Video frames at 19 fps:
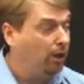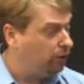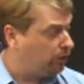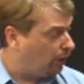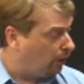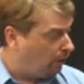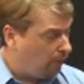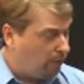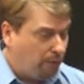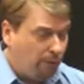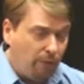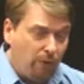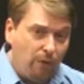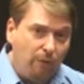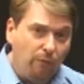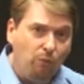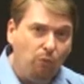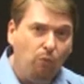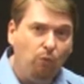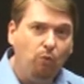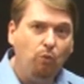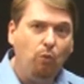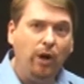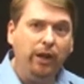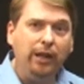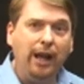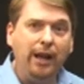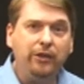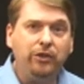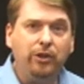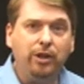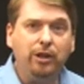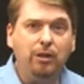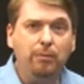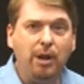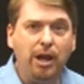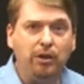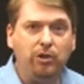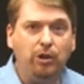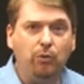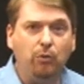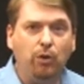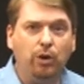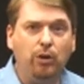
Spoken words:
So one last thing to mention,